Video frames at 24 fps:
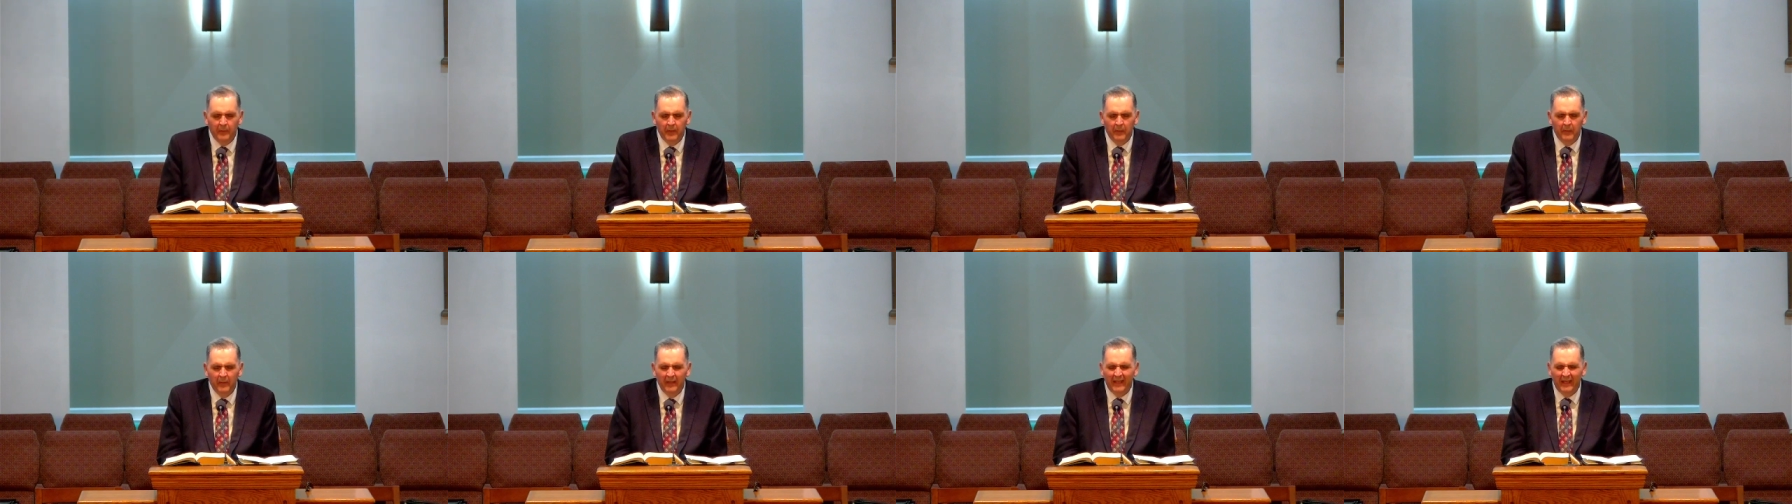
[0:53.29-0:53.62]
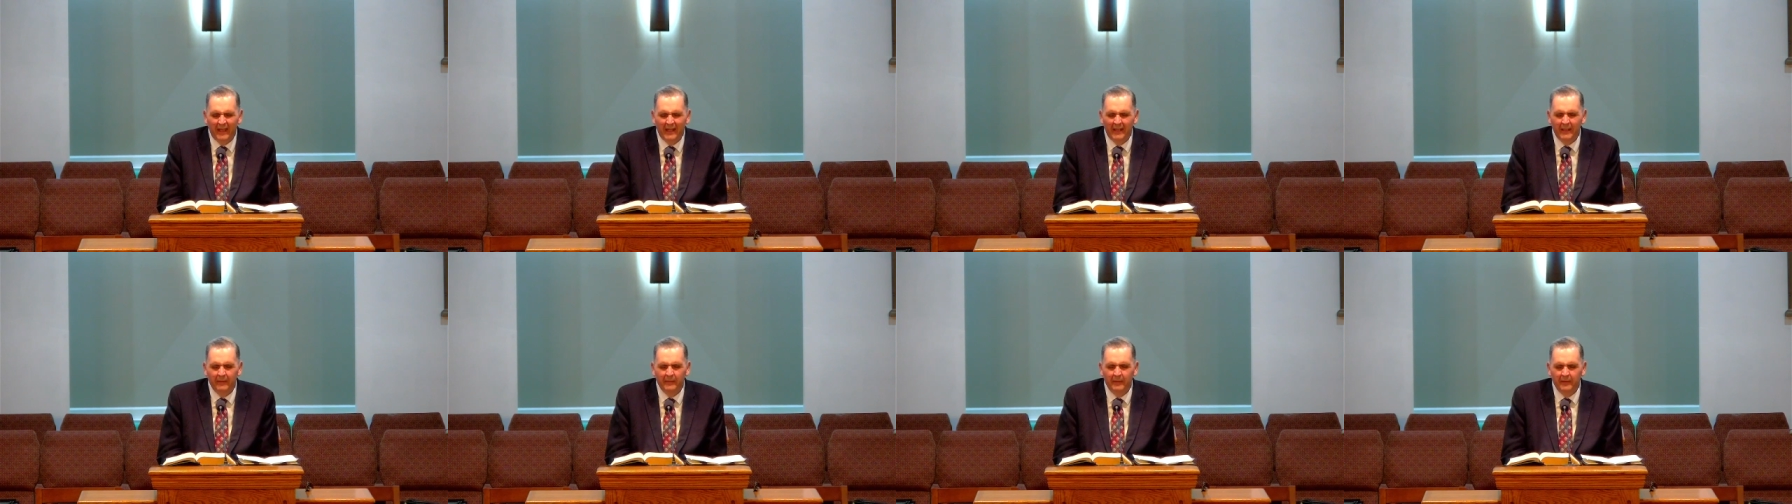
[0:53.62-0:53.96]
We
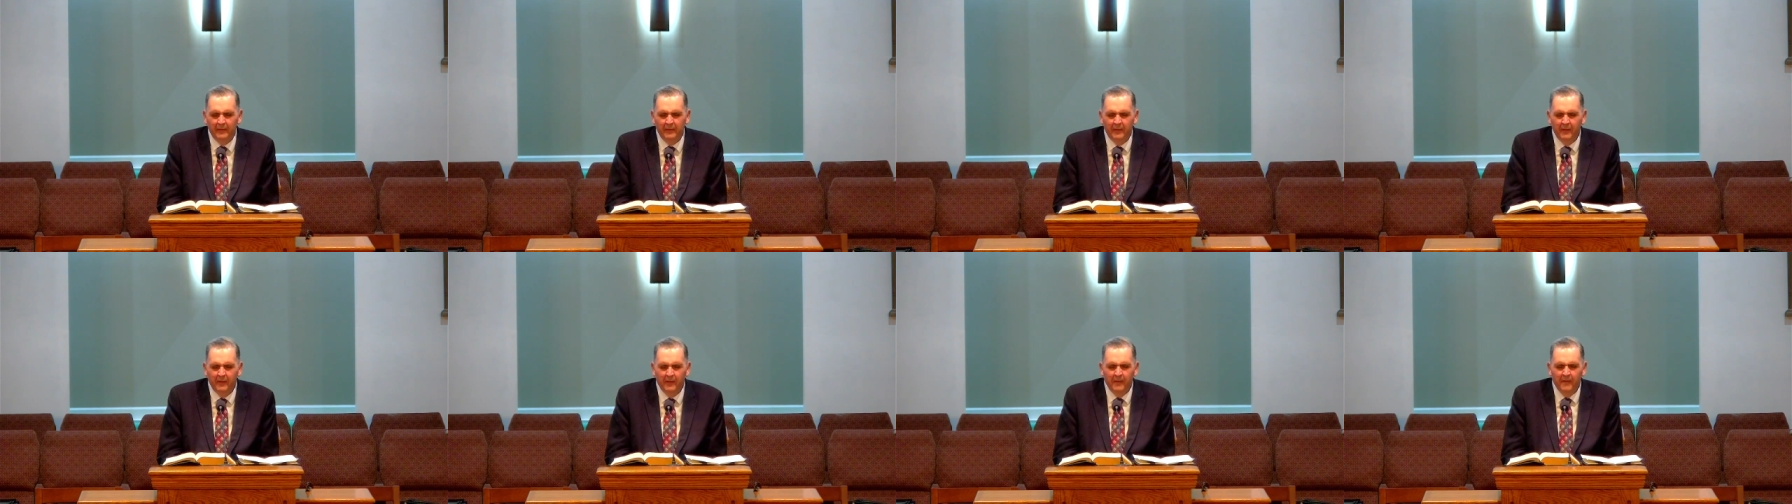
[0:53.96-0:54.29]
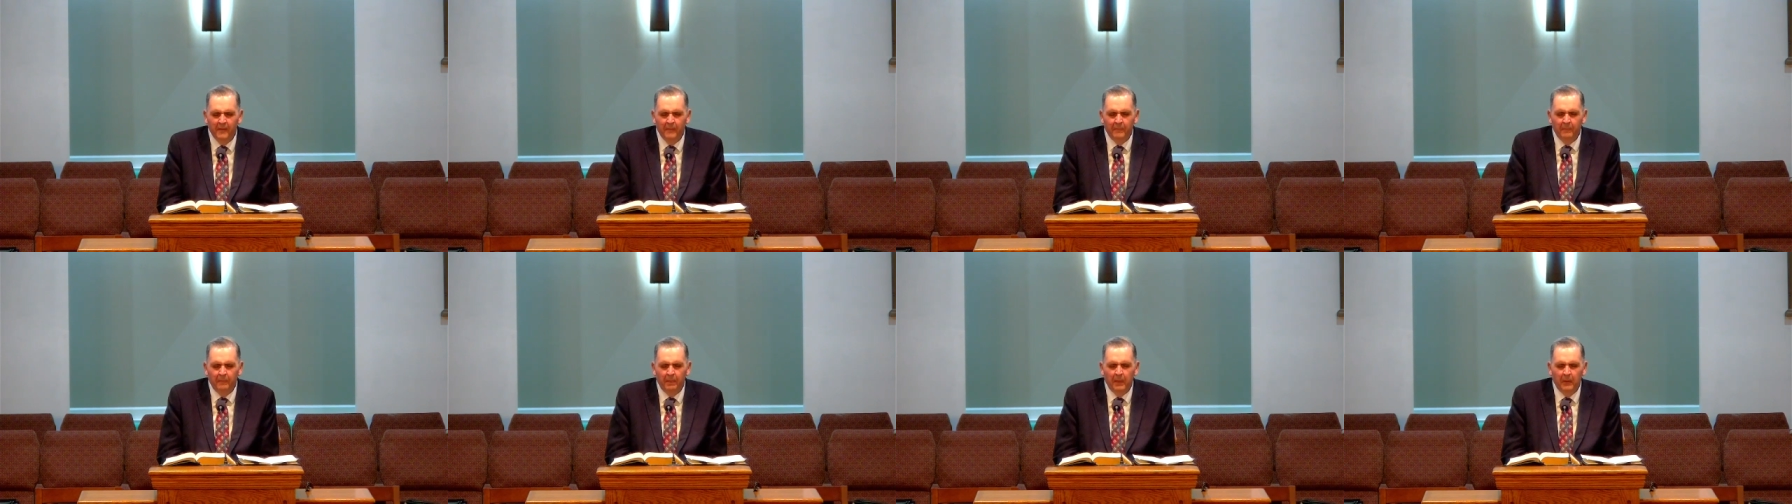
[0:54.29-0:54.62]
can't, even,
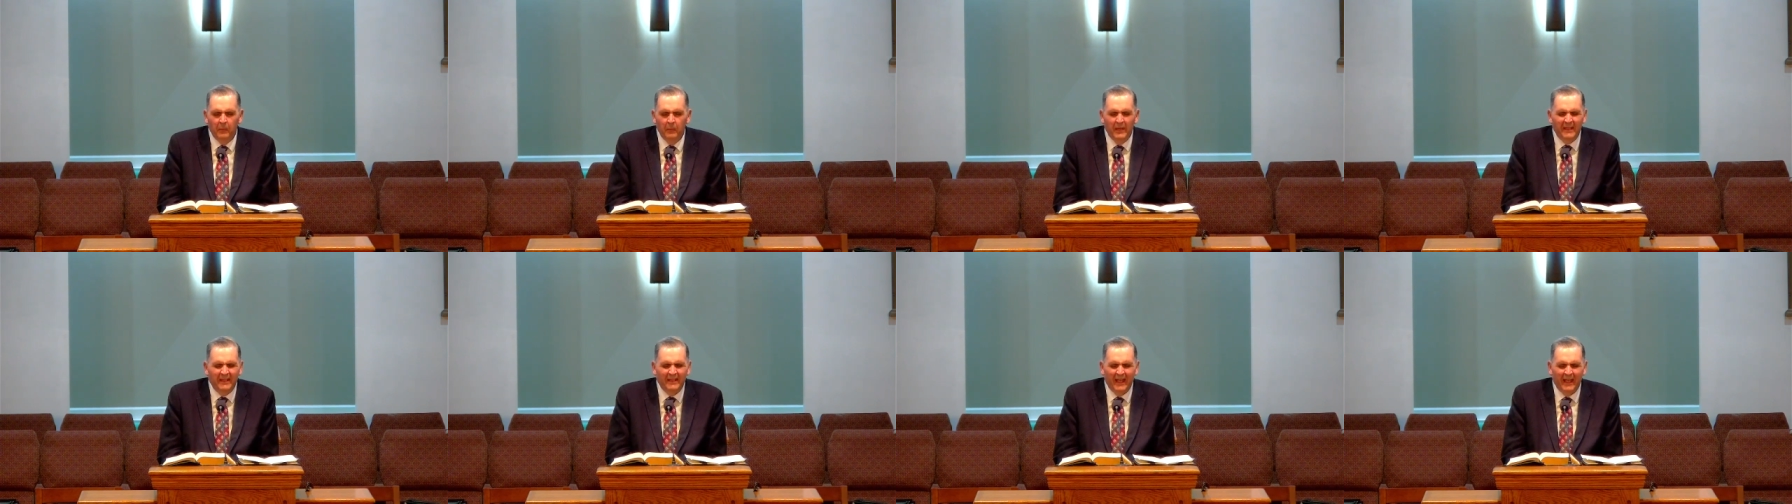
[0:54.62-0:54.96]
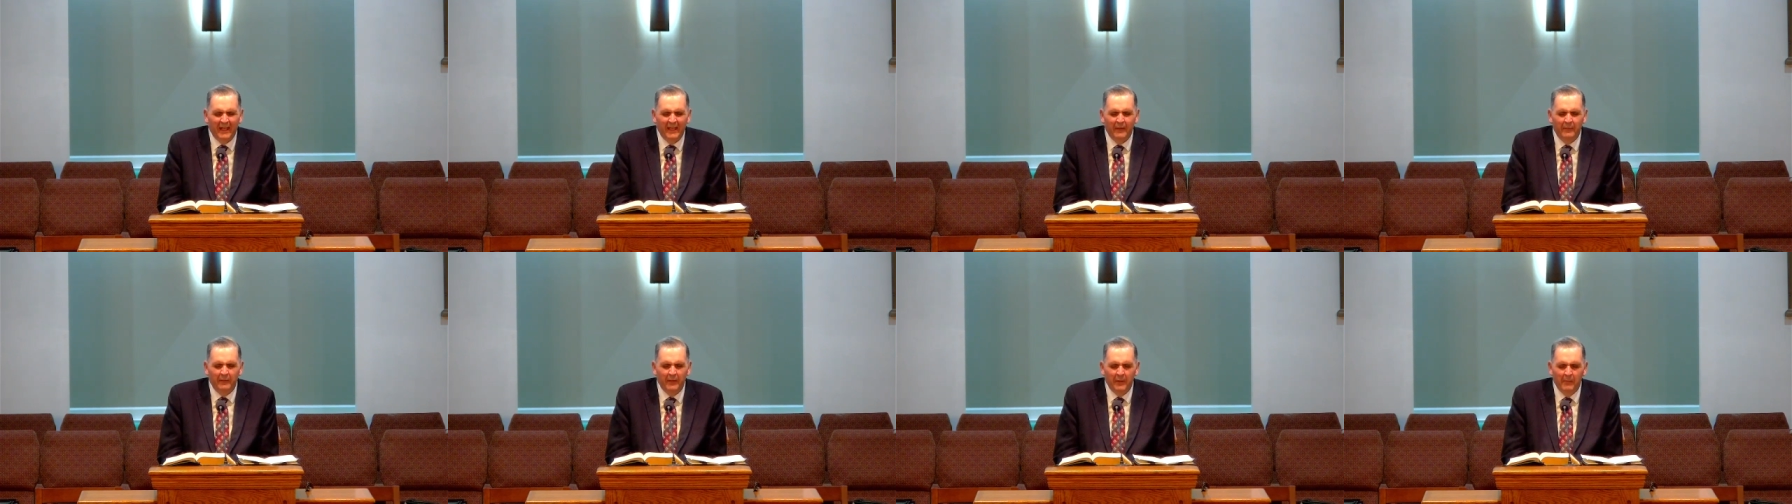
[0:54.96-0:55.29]
we can't
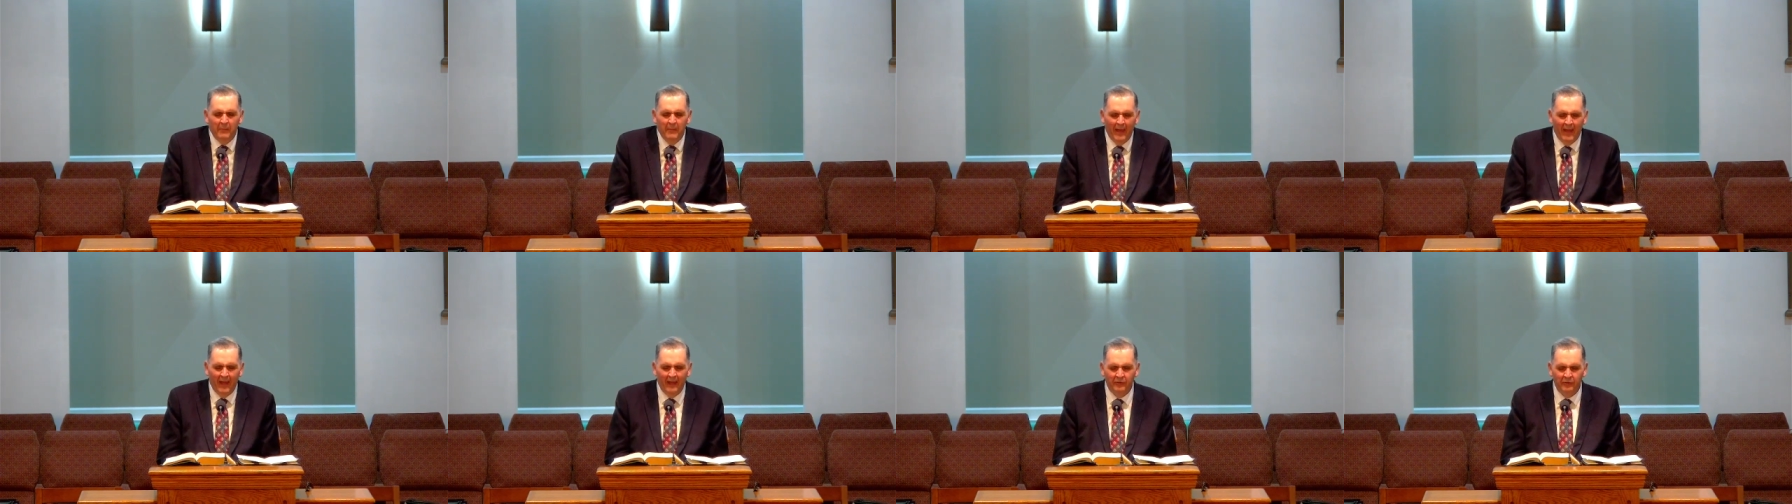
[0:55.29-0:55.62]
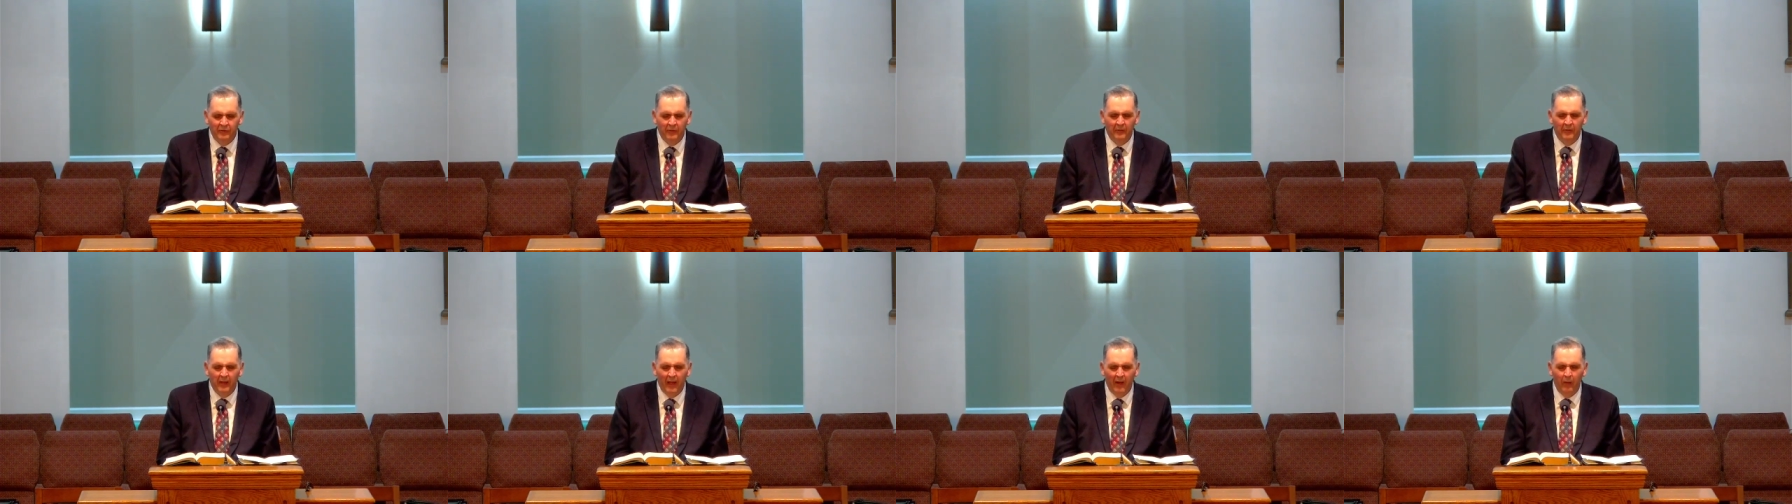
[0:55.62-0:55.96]
even
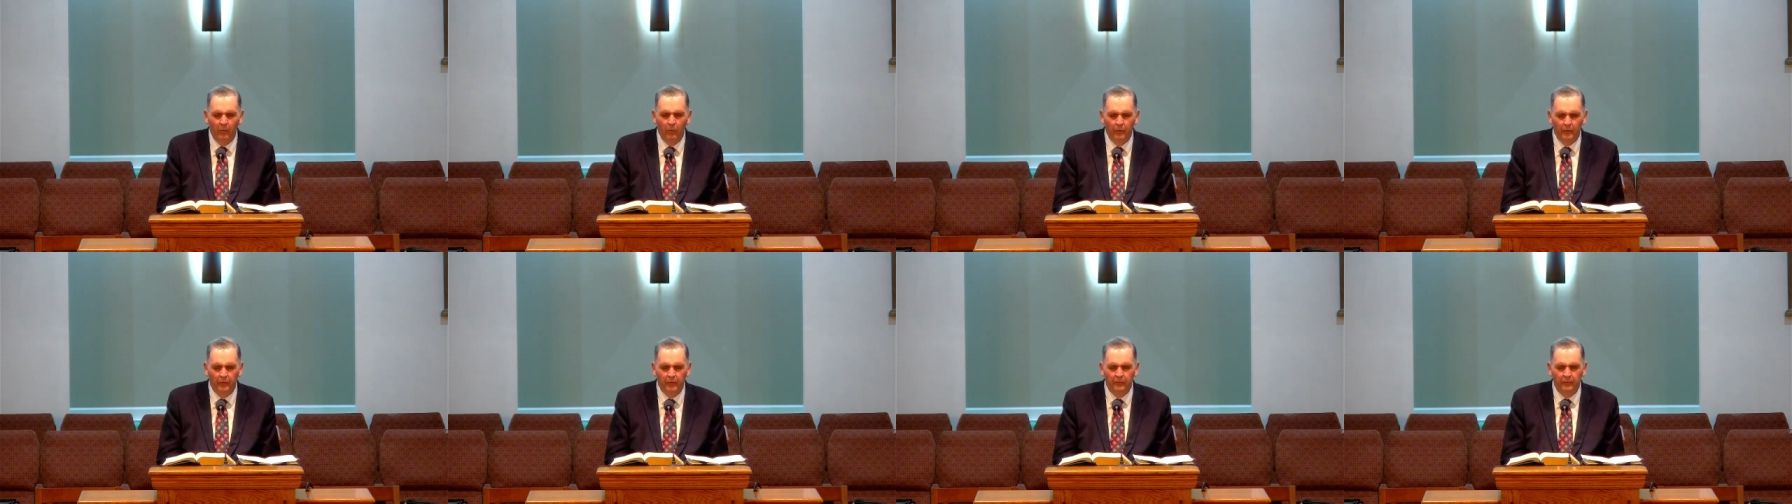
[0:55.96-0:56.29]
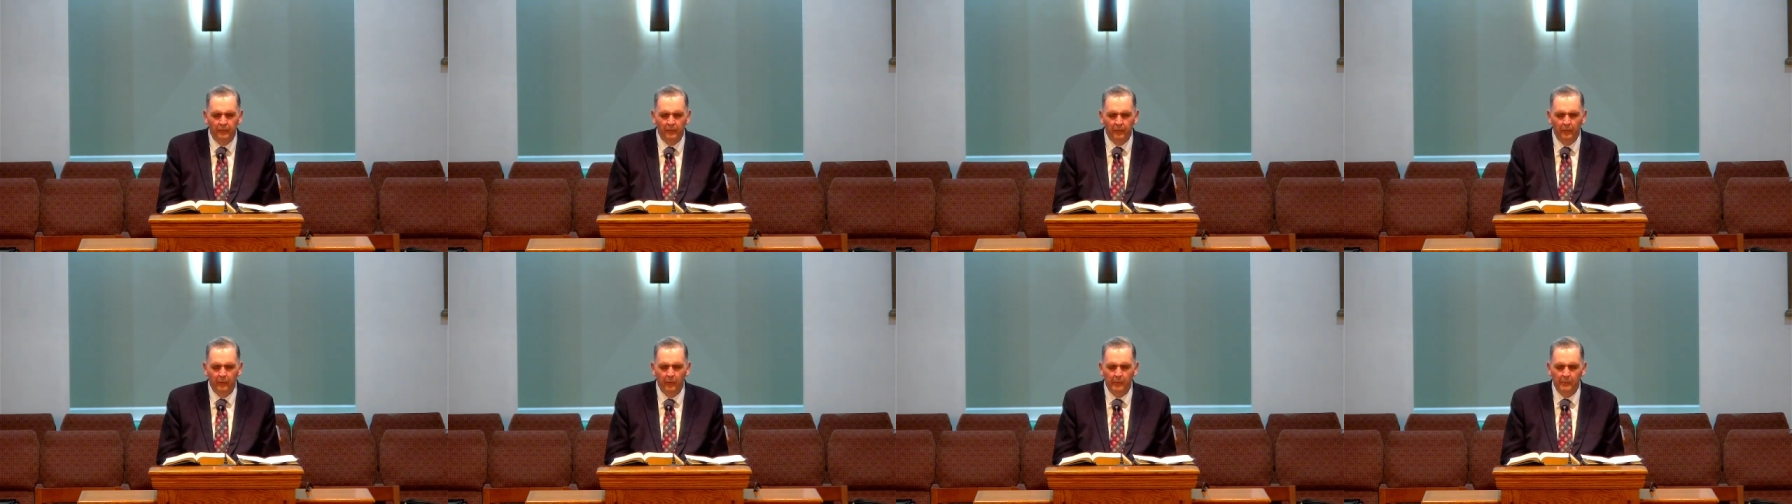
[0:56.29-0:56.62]
imagine how
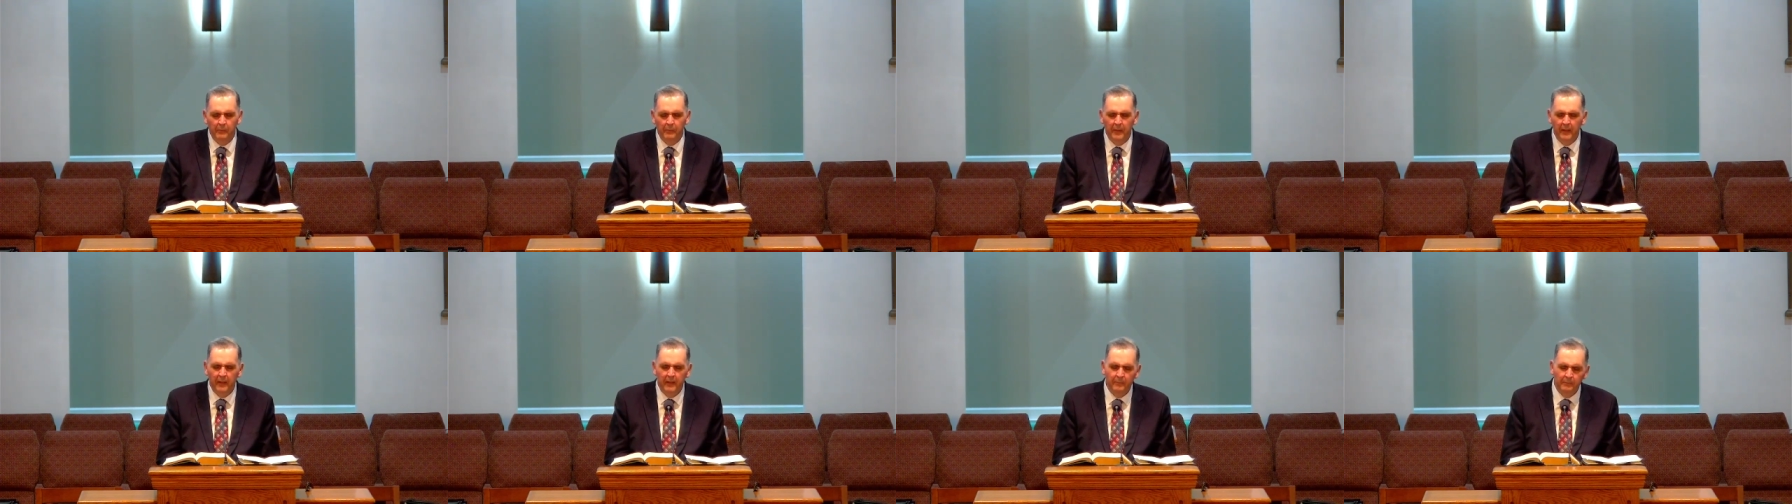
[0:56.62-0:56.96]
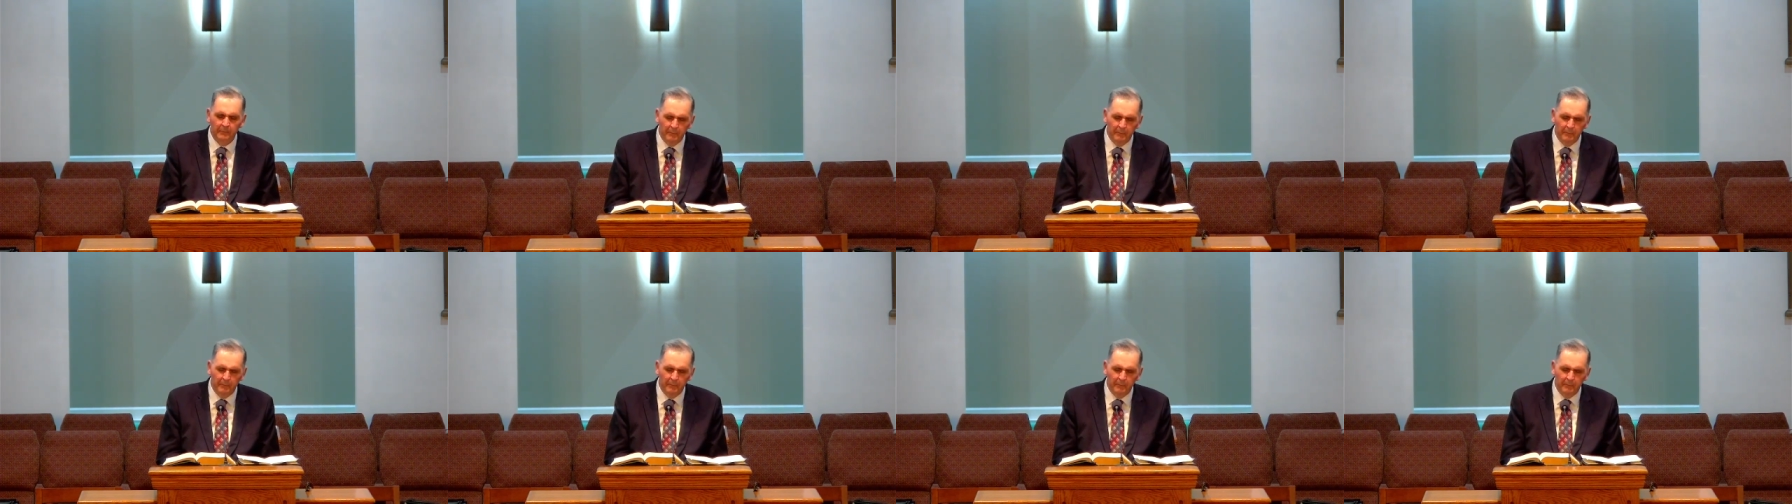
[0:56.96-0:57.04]
wonderful it would be.